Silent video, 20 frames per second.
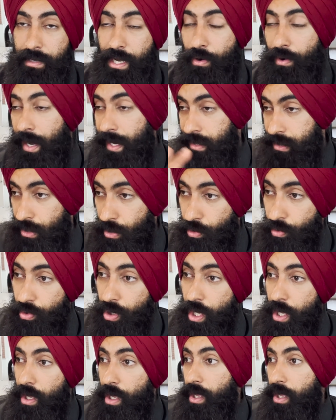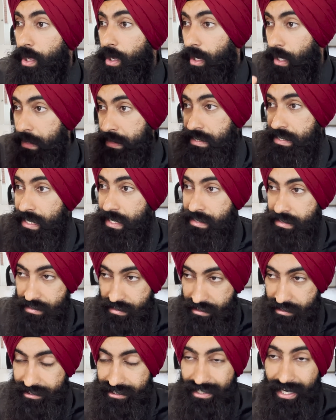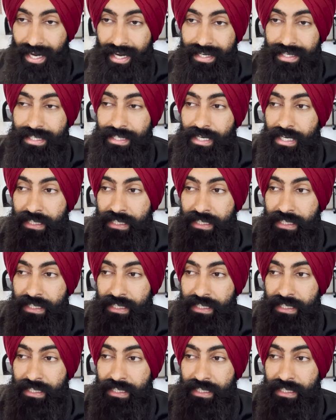Now, I know us as a society,